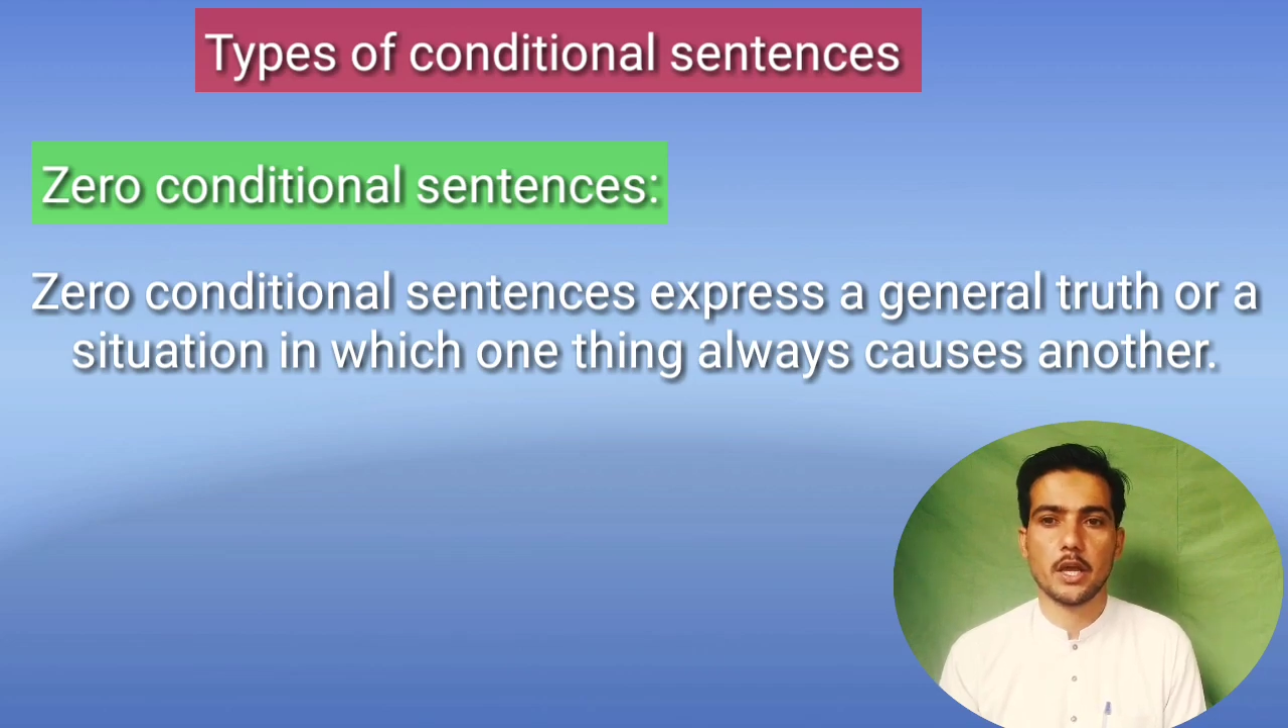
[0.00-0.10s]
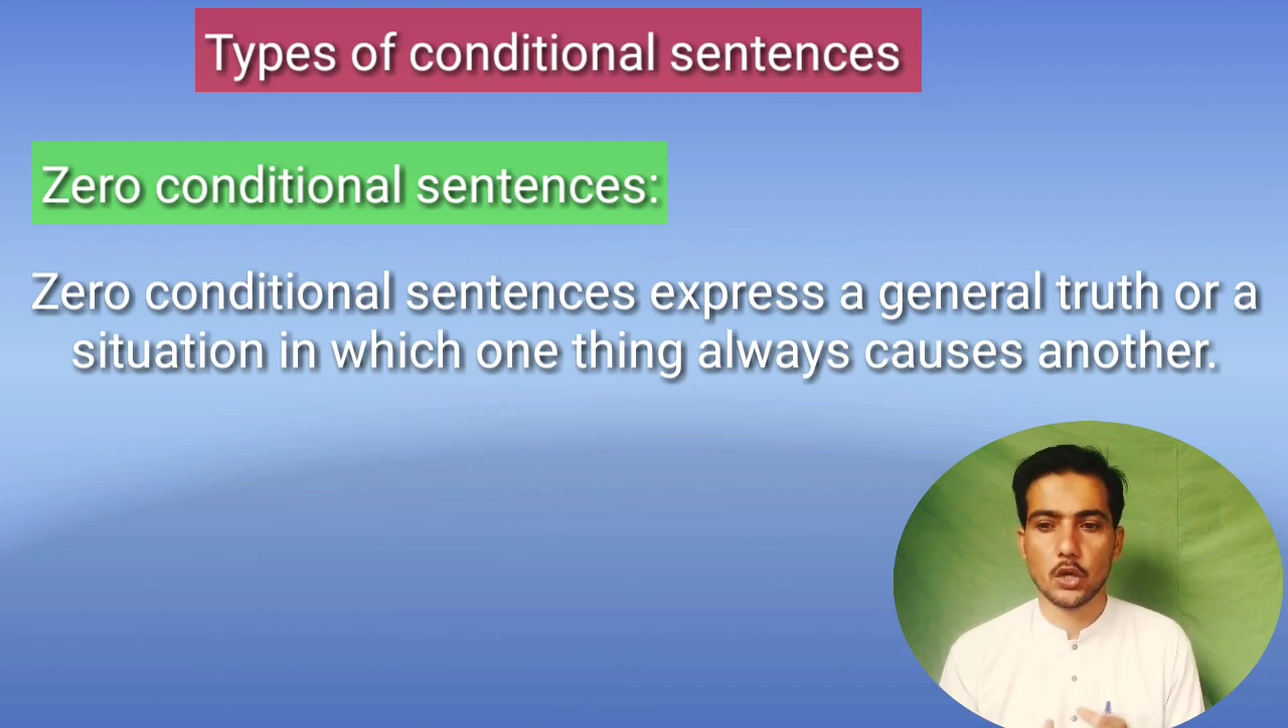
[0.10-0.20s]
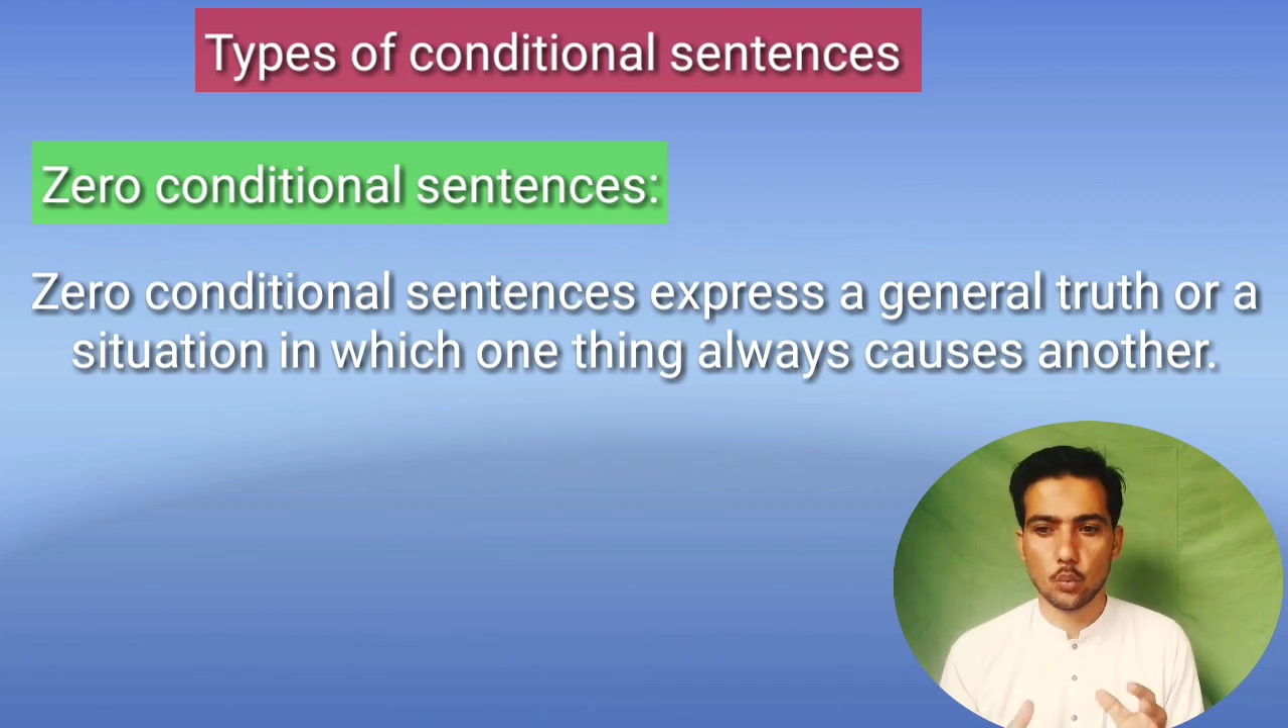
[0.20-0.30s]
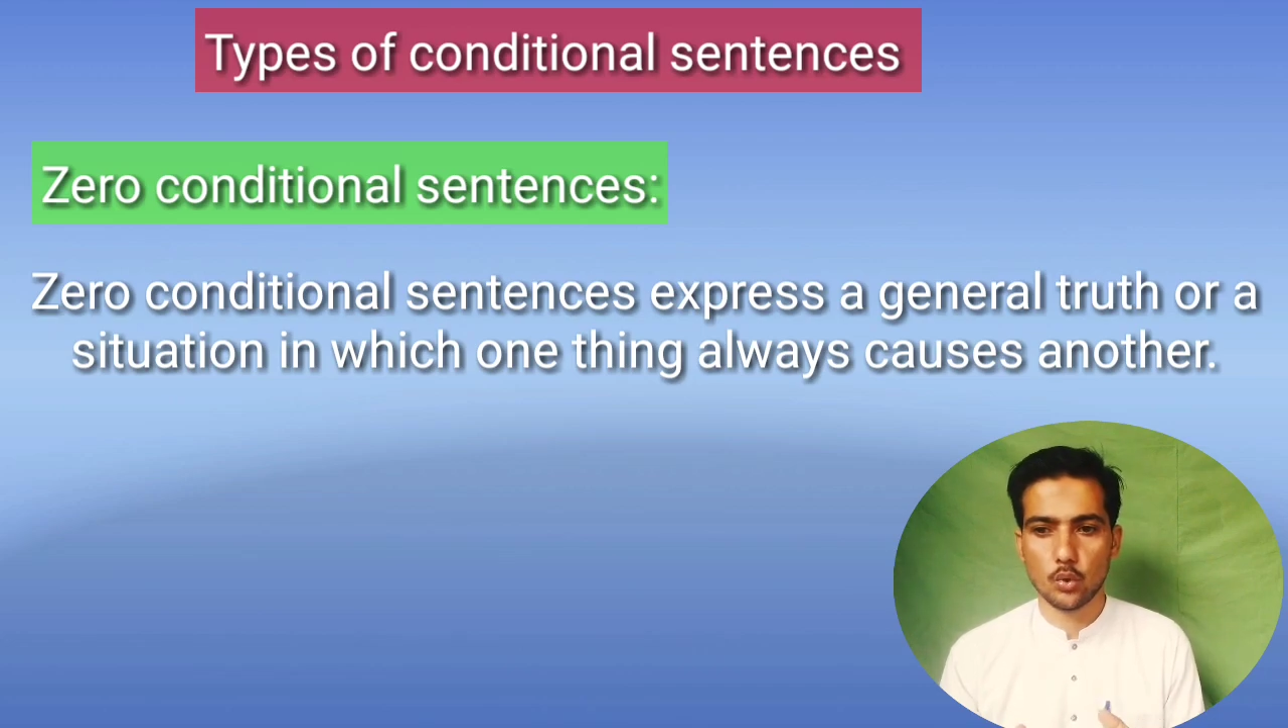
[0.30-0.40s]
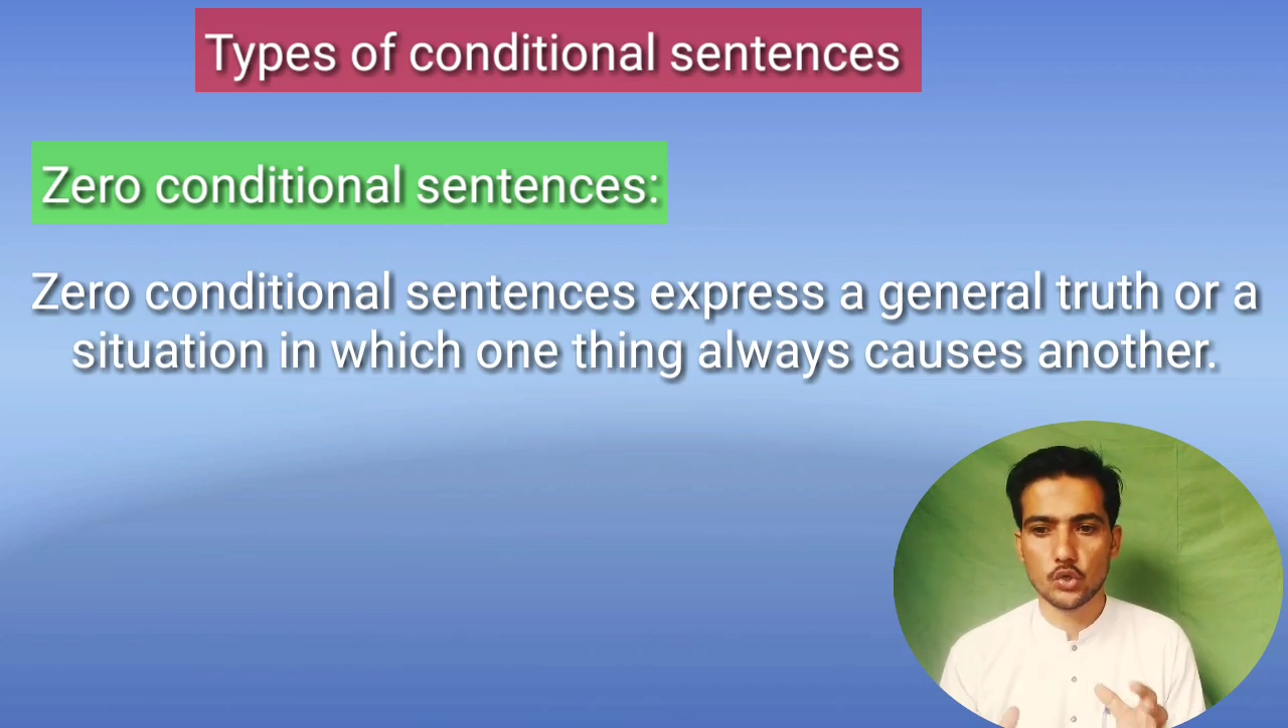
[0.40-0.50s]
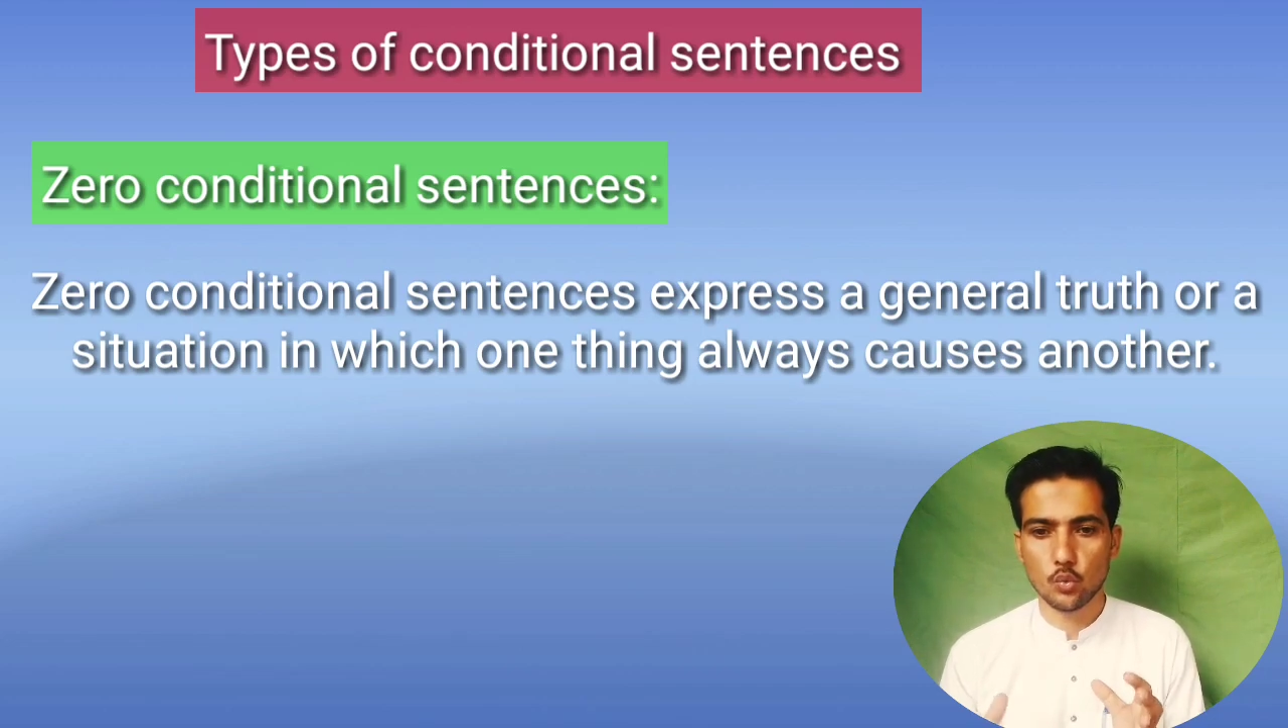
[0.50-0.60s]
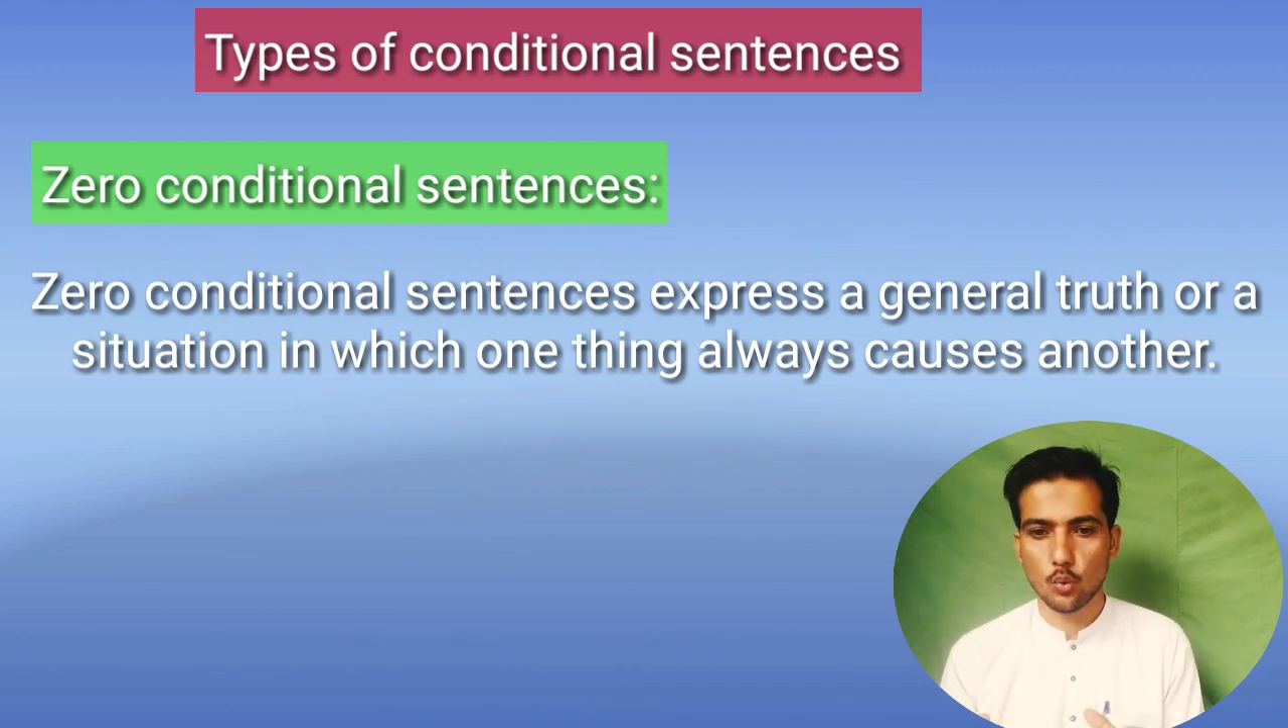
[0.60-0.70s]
in which